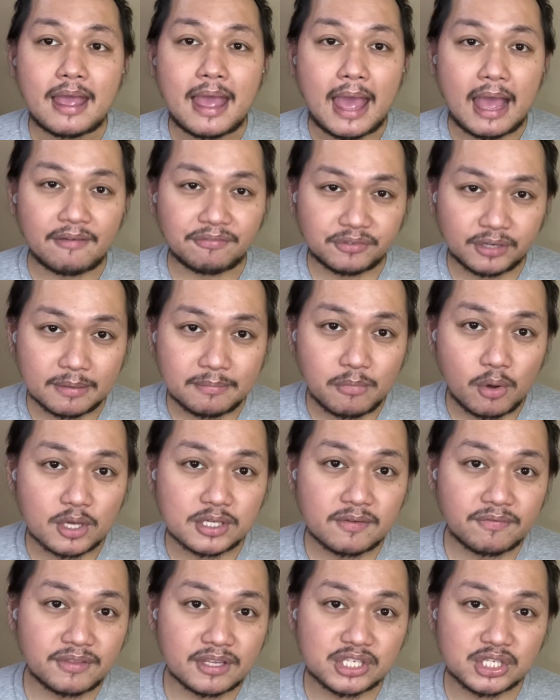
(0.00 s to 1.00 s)
After
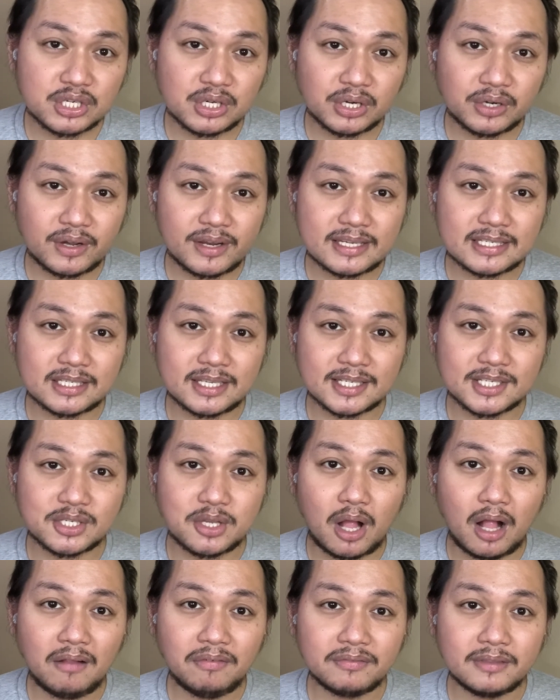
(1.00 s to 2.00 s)
most of the sugar is
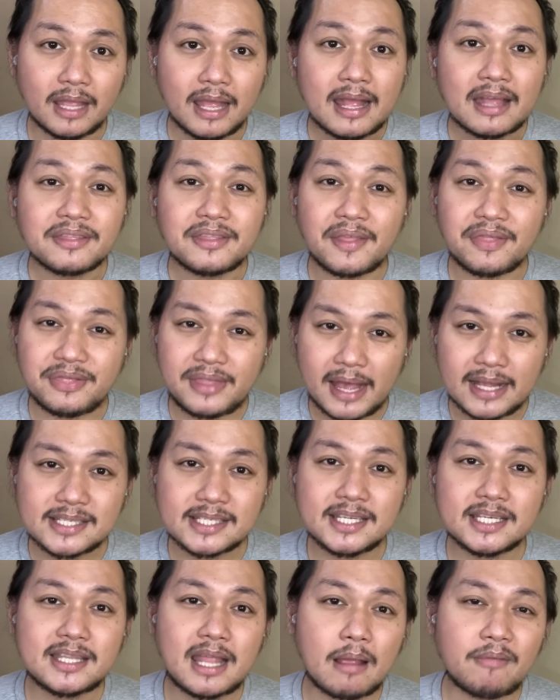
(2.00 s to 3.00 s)
dissolved, then
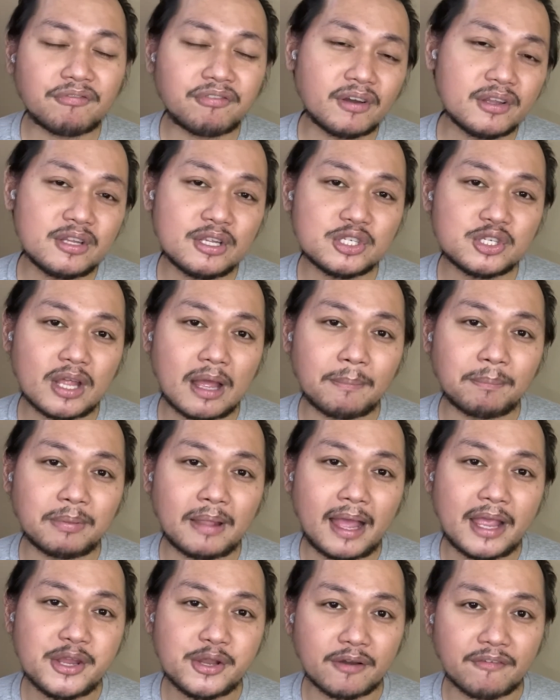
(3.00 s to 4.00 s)
that's the time for you to
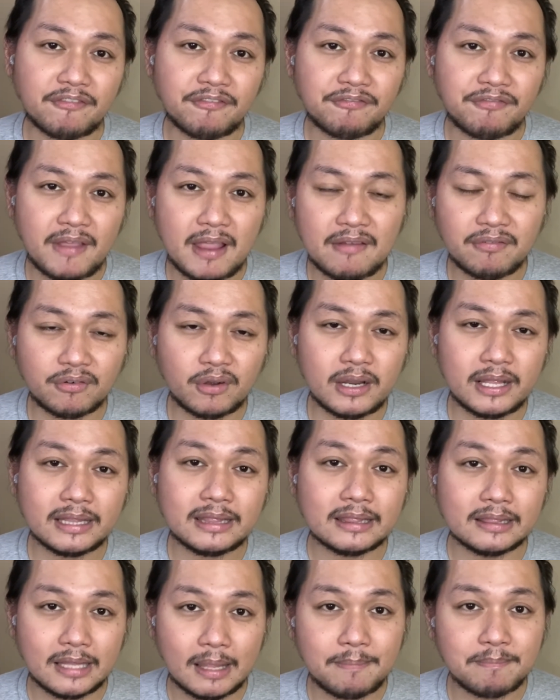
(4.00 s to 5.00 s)
apply your
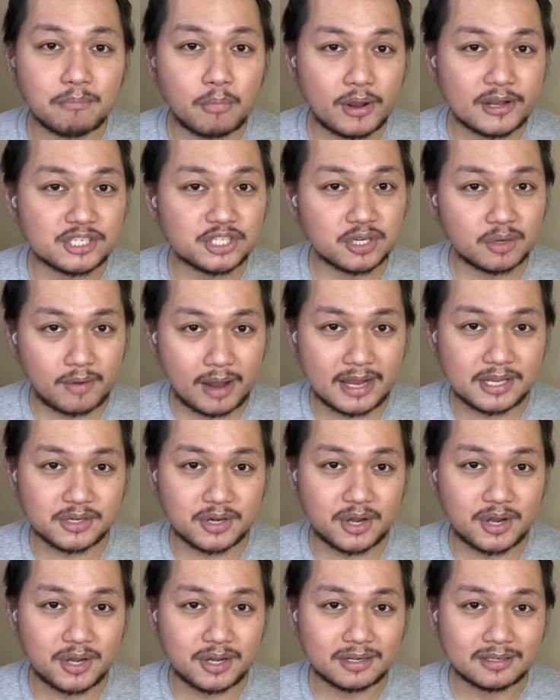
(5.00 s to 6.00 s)
favorite lip
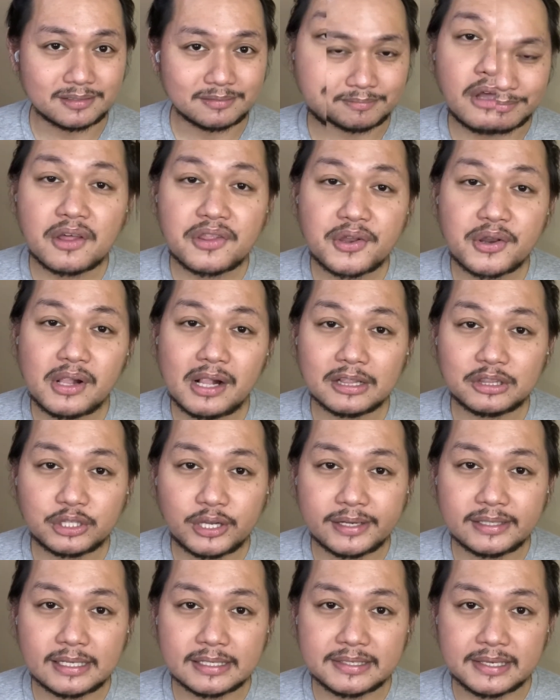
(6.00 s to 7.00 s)
moisturizer. Another
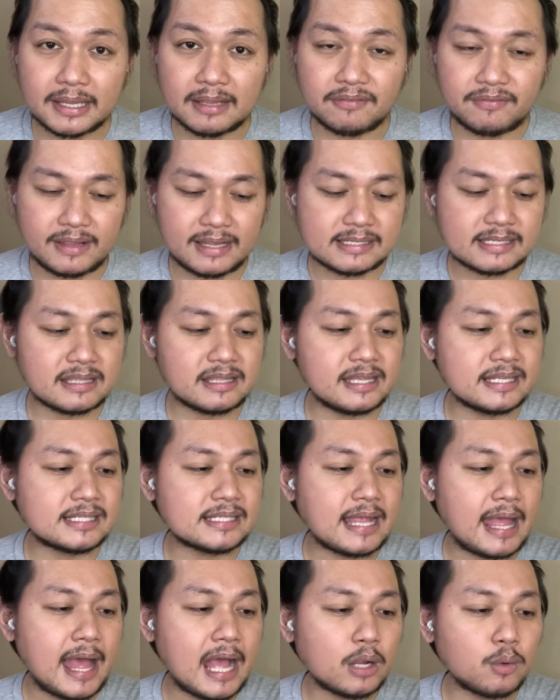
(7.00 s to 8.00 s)
alternative is
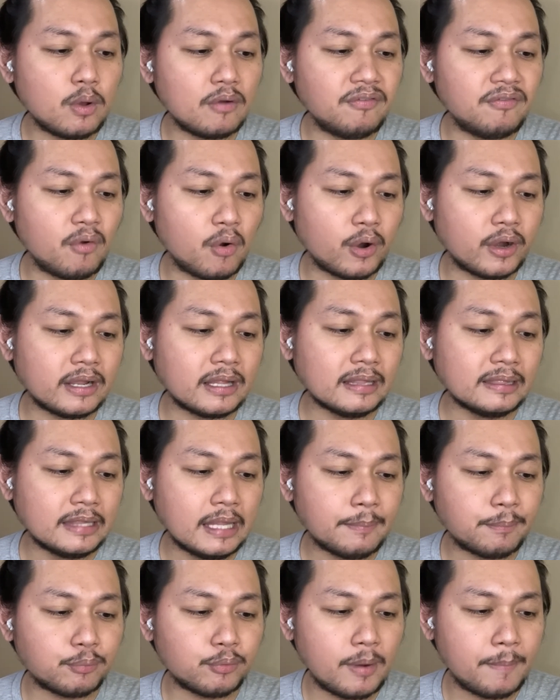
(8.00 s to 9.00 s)
this Aquaphor
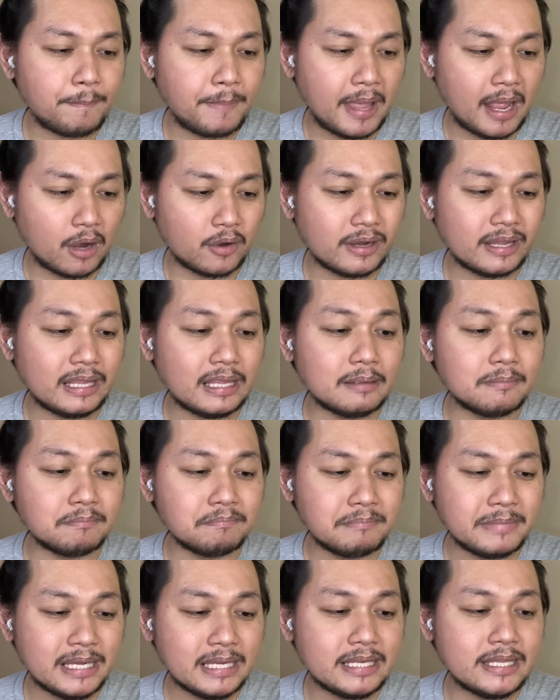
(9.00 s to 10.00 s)
Lip Repair
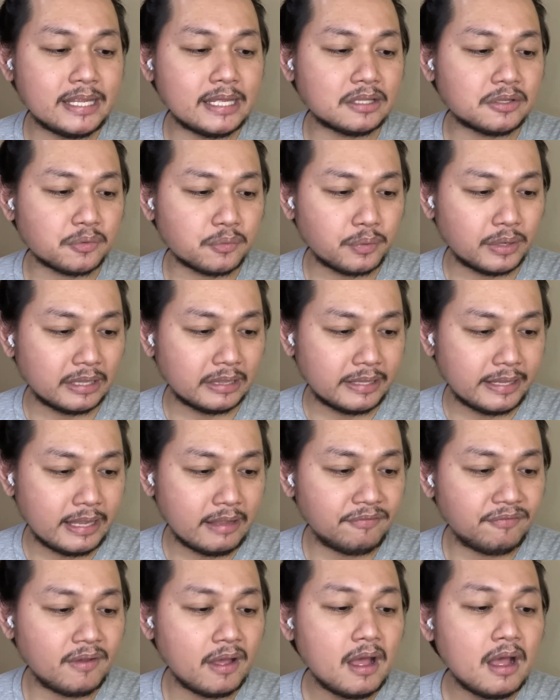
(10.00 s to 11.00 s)
Immediate
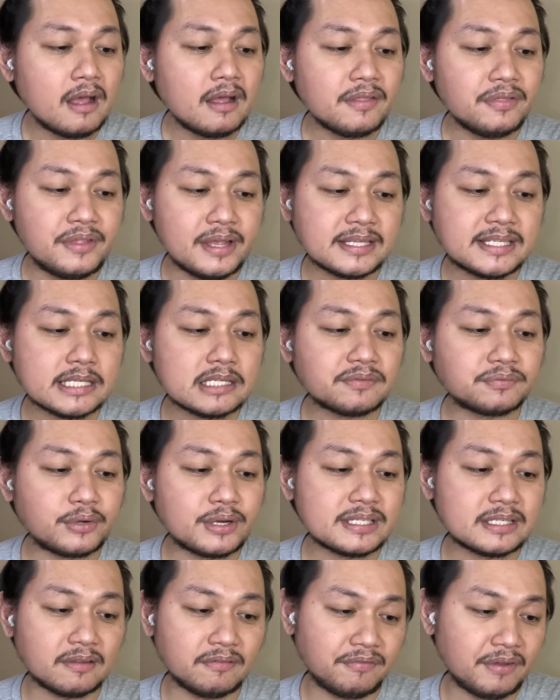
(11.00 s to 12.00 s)
Relief. This is
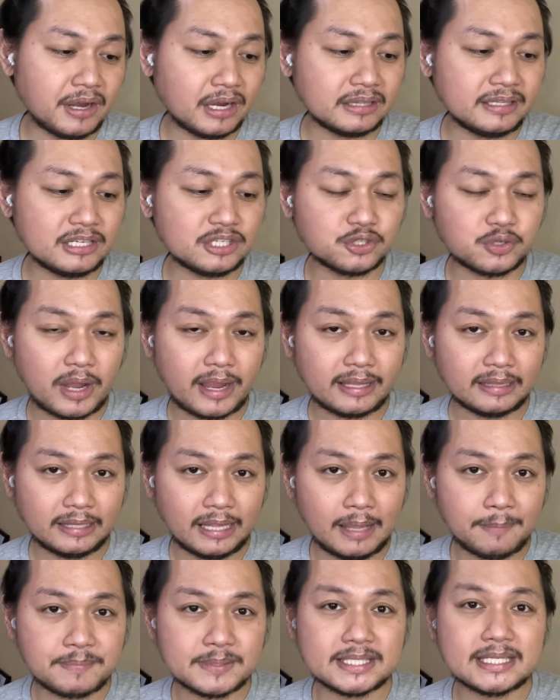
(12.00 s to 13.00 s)
for severely dry
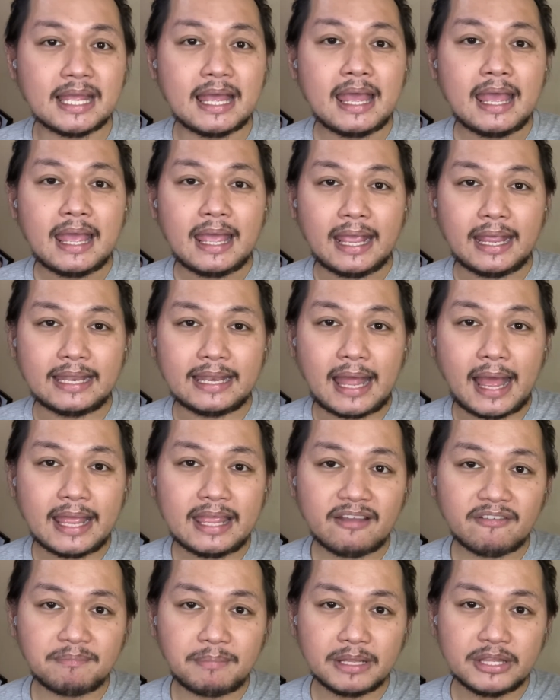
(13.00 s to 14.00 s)
lips, and I
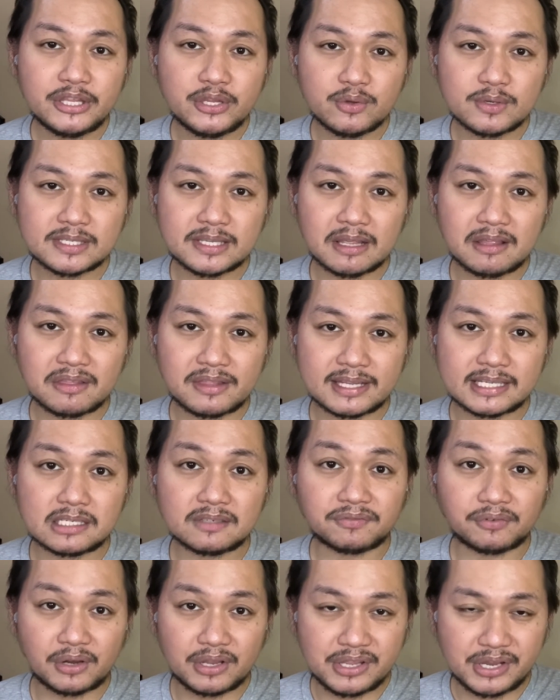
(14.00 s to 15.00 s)
have been using
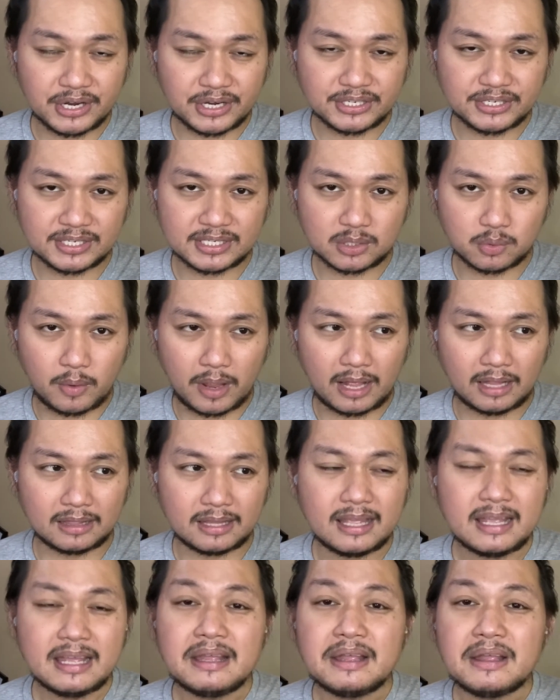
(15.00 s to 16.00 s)
this for years as well.
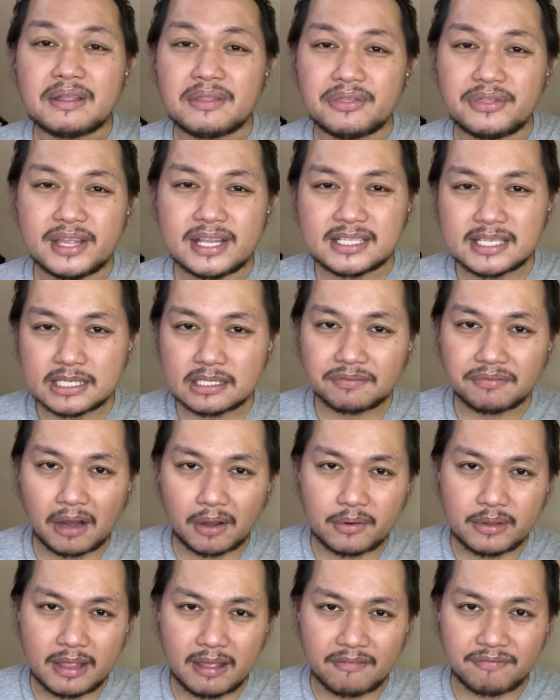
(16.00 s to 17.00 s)
This is
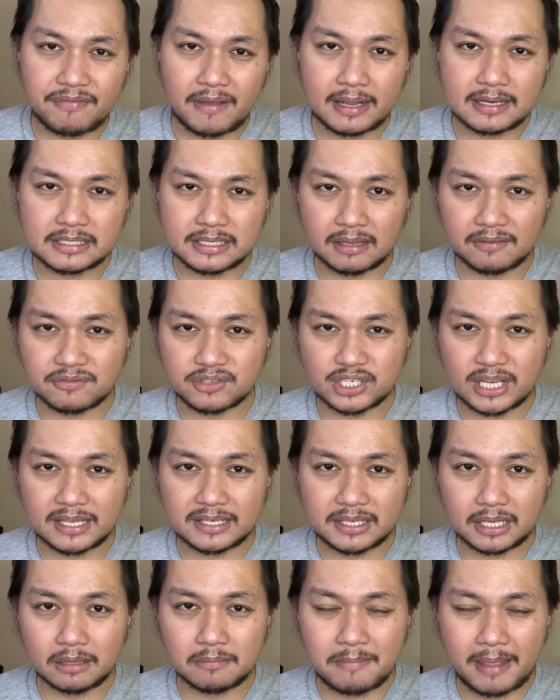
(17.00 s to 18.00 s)
very effective,
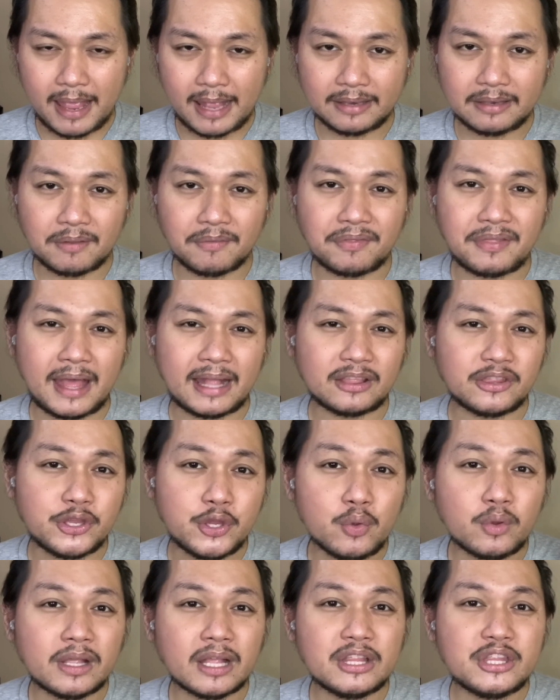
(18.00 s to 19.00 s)
gentlemen, that
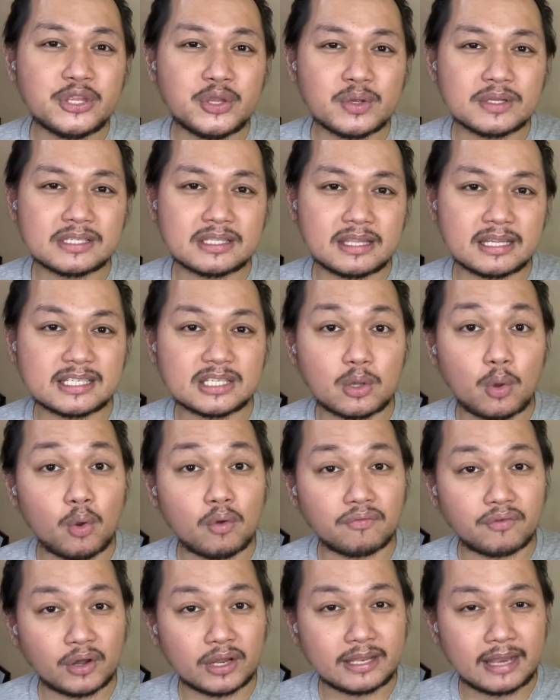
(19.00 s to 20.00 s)
you can use this
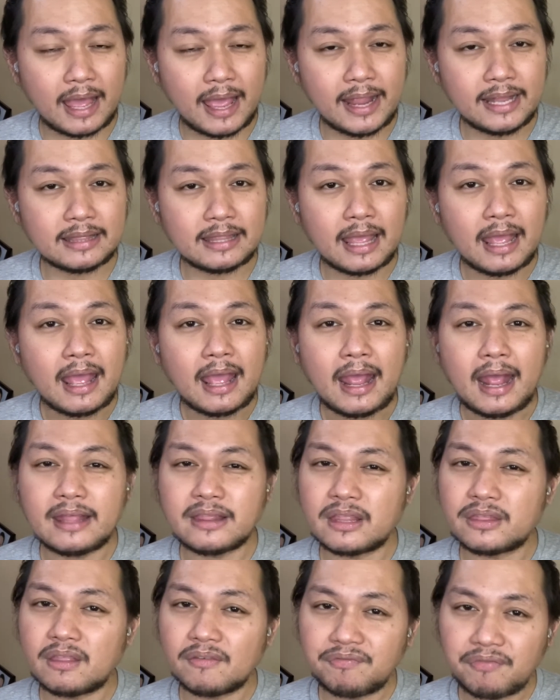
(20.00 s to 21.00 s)
overnight,
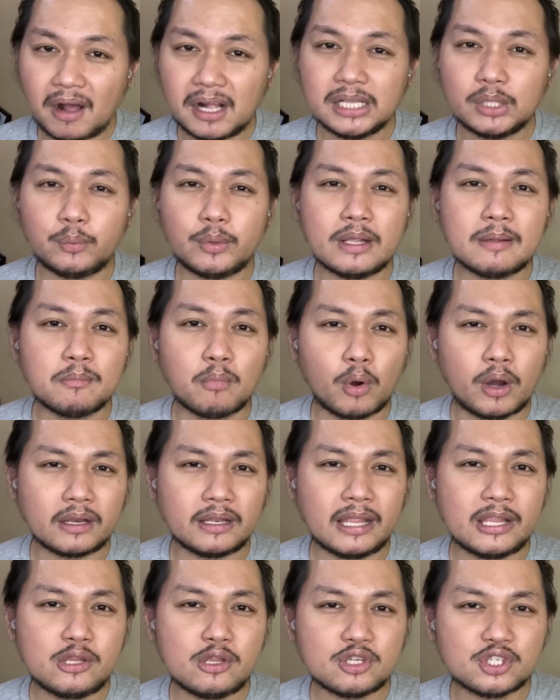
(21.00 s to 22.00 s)
and then the following
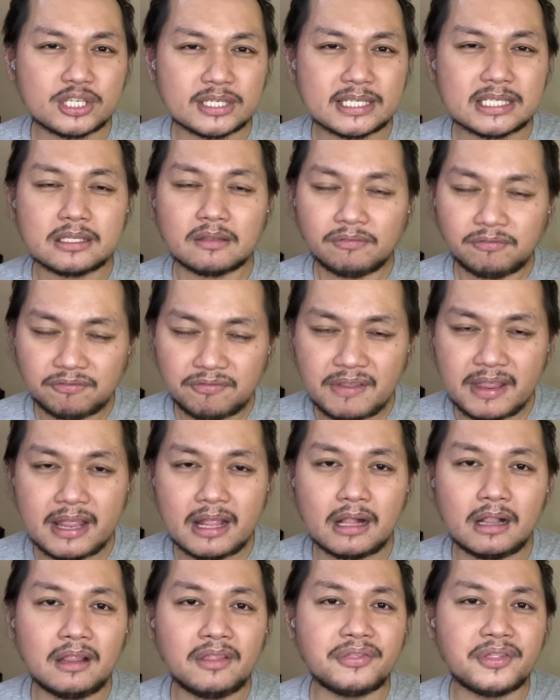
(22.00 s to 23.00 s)
morning, you just
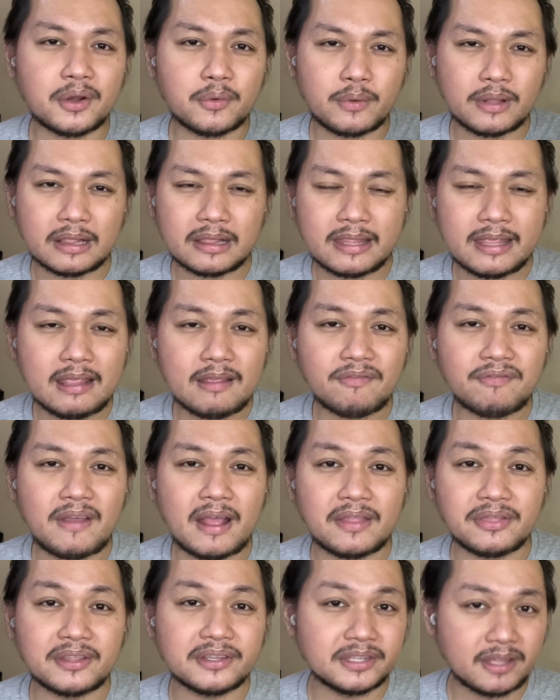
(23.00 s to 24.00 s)
feel the relief
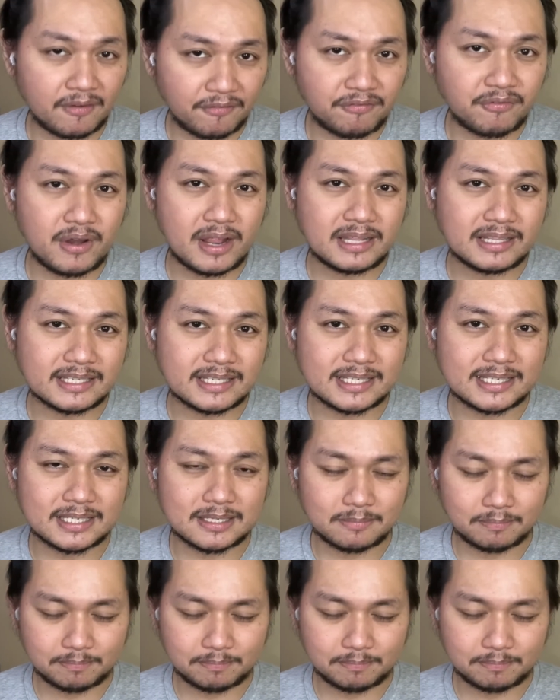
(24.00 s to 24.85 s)
and the difference.